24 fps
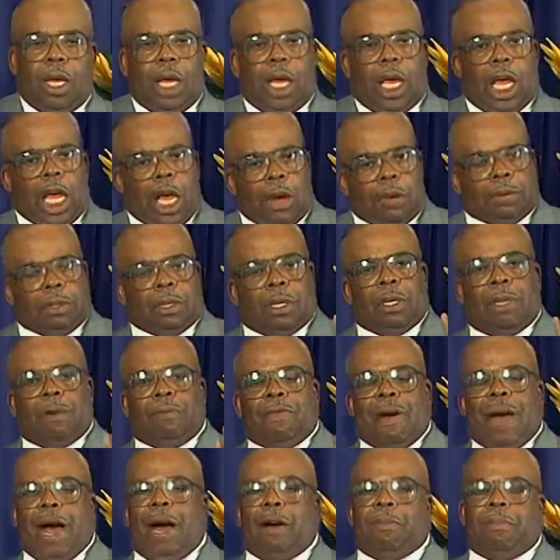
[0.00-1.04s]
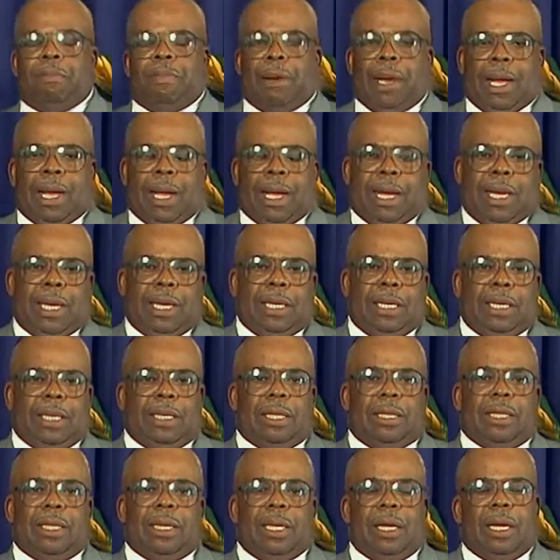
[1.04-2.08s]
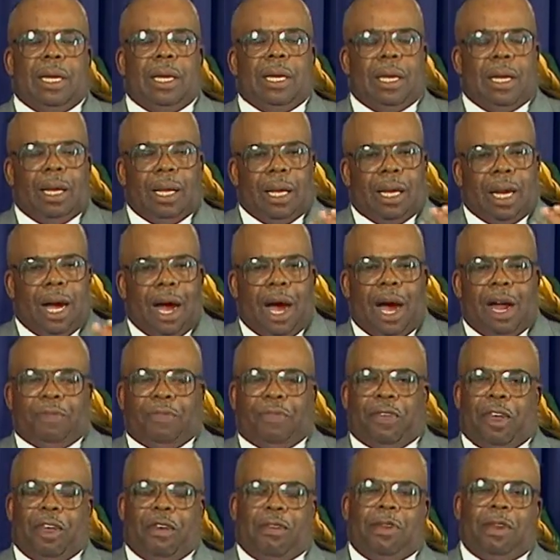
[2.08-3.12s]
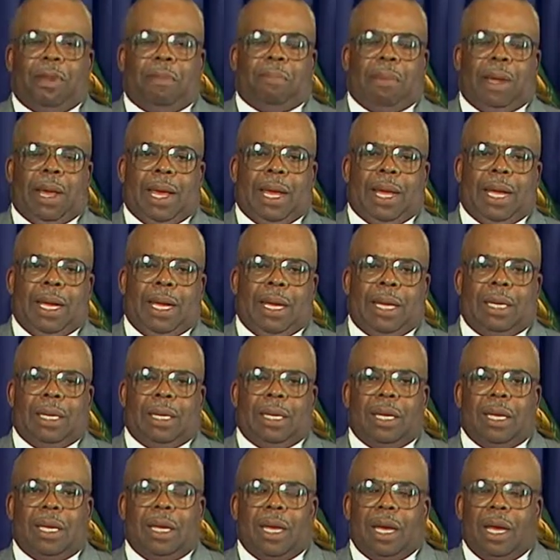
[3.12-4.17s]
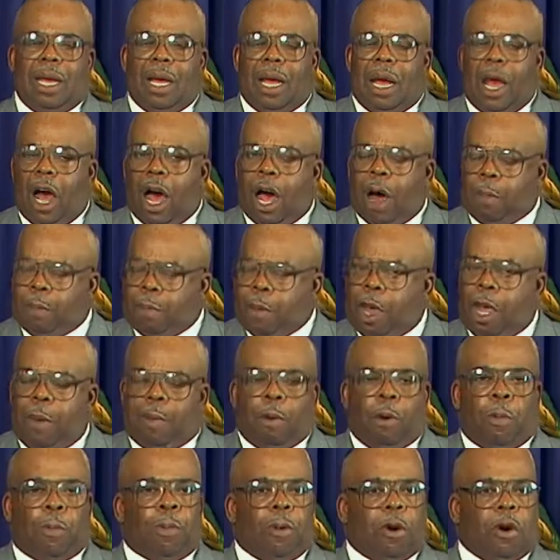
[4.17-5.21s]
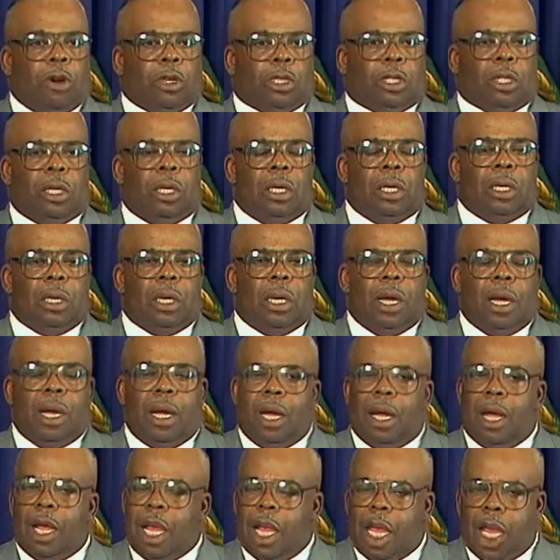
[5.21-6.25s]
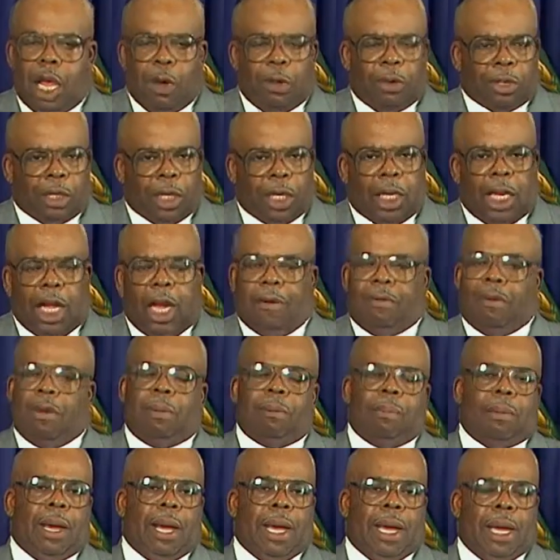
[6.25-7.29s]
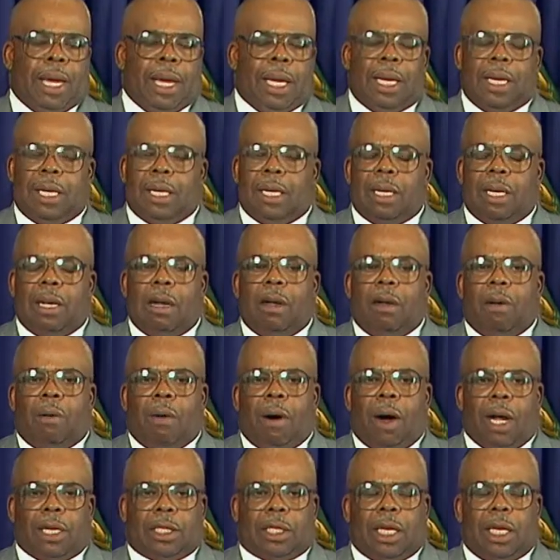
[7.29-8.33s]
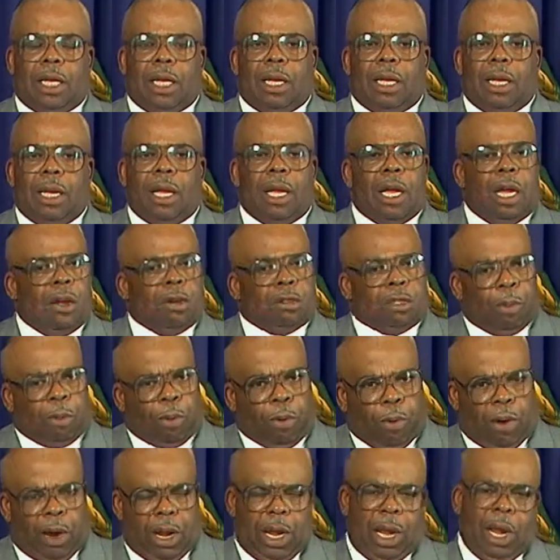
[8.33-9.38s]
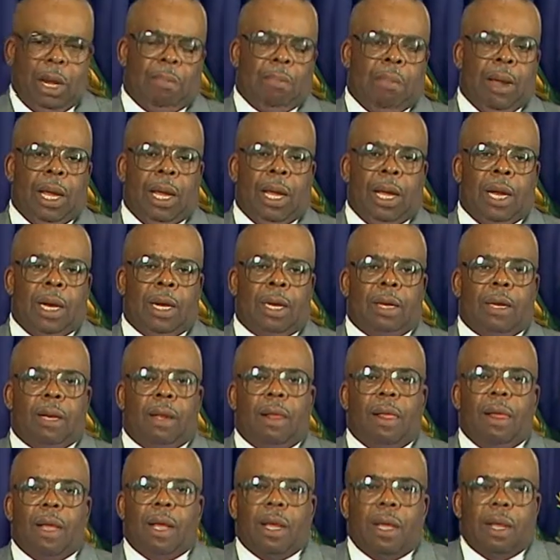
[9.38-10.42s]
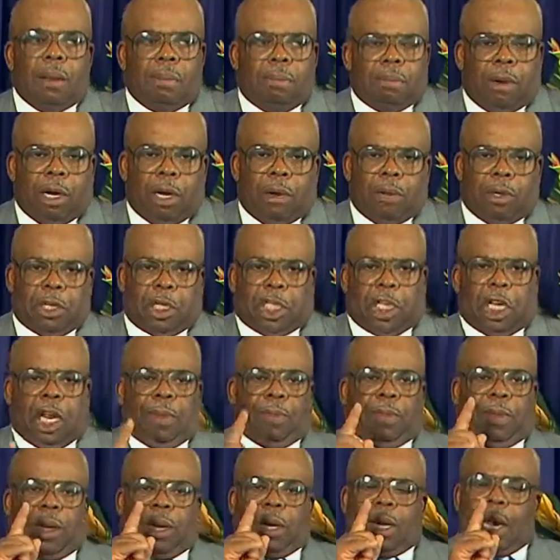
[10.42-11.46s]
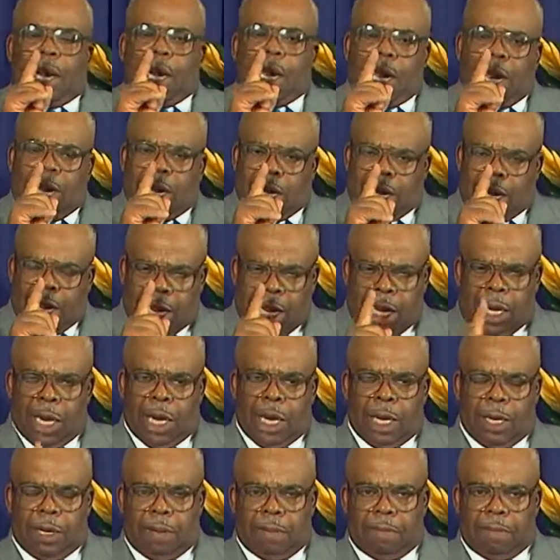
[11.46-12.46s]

He was a devout man, God-fearing man, a people person. He was a giving man. Watch it. He was a praying man. But it was something that he needed.